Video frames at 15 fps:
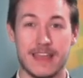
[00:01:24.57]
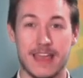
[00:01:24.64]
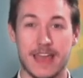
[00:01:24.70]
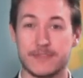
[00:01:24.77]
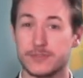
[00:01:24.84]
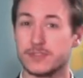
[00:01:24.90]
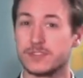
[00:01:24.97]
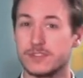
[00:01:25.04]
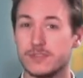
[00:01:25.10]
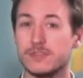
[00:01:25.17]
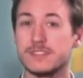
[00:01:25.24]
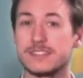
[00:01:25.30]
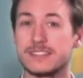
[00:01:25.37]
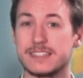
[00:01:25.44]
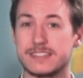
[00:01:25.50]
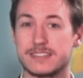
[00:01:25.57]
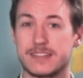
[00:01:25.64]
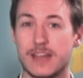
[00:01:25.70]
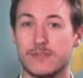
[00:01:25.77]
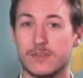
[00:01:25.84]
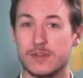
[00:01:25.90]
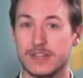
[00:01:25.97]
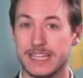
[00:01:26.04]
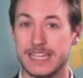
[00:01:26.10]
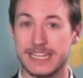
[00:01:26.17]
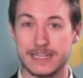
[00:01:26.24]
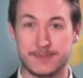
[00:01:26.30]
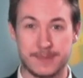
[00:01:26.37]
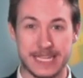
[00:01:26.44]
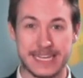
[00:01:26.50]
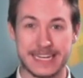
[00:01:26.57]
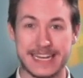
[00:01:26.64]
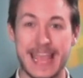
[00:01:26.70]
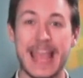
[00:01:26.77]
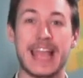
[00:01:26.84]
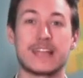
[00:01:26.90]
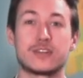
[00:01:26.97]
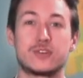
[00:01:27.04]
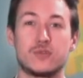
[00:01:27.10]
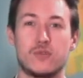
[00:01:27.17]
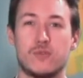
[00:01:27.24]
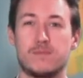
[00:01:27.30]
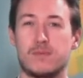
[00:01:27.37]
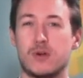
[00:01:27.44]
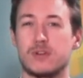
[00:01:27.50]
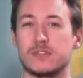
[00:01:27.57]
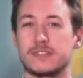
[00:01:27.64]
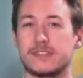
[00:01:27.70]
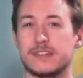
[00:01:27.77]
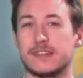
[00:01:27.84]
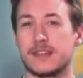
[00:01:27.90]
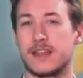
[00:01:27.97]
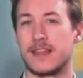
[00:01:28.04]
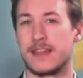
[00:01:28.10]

after students discovered it had been an actual person.